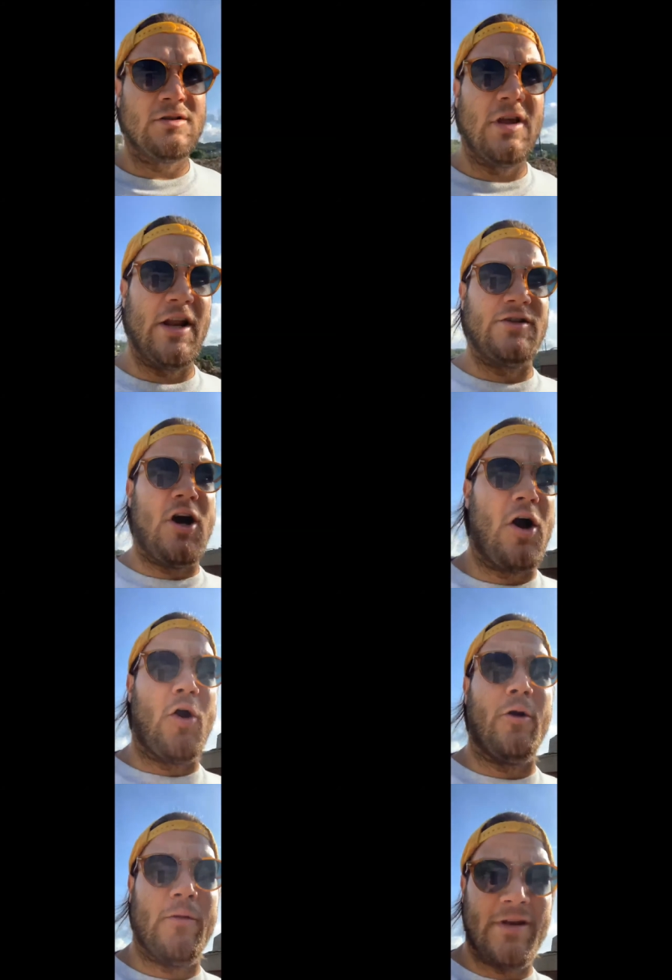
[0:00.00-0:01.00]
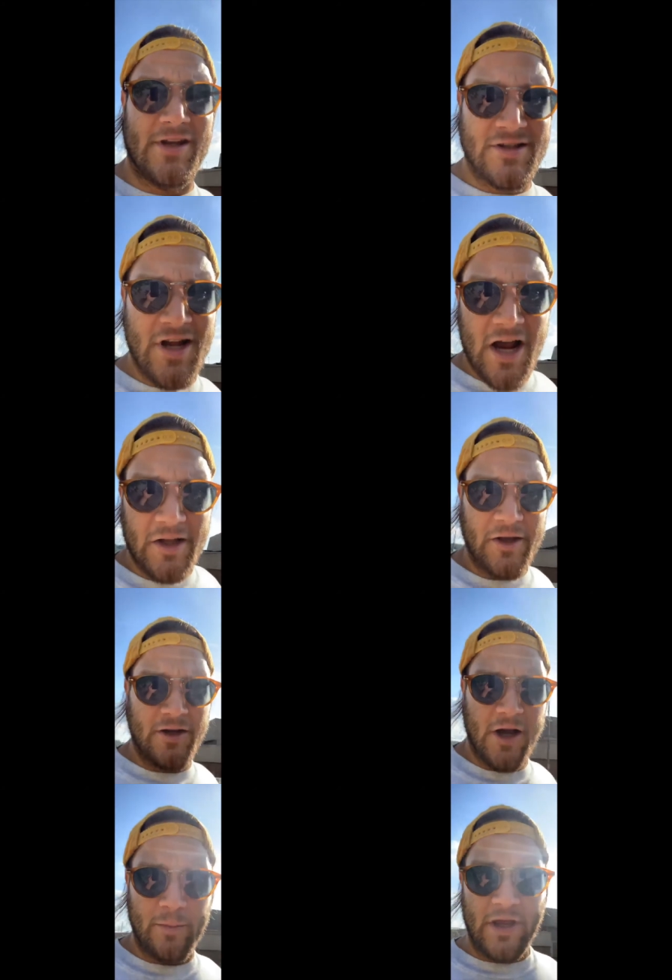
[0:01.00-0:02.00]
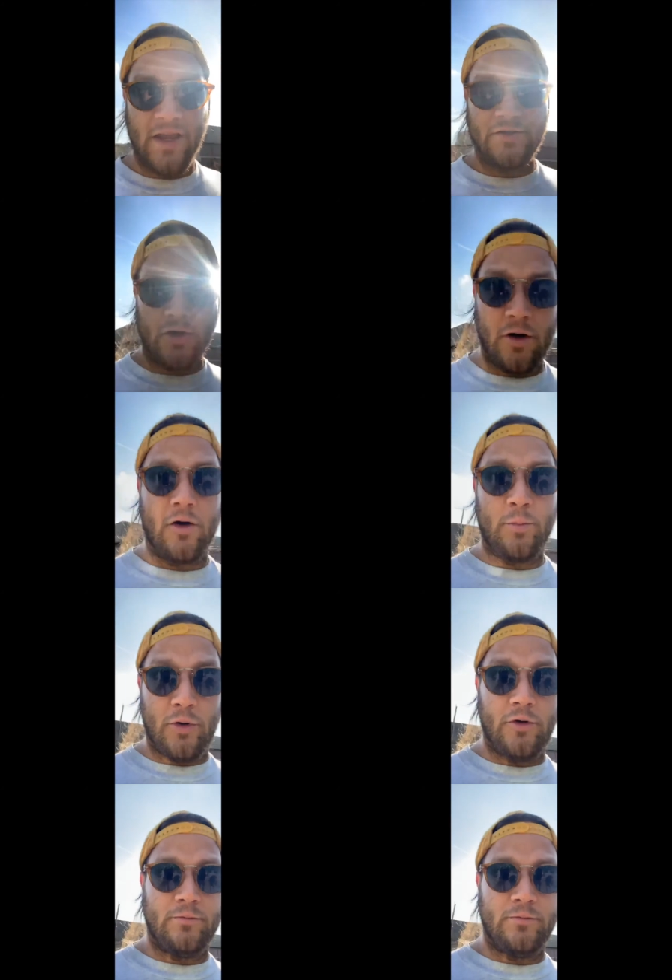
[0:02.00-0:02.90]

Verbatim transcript: than a dog owner that does not clean up his or her poop?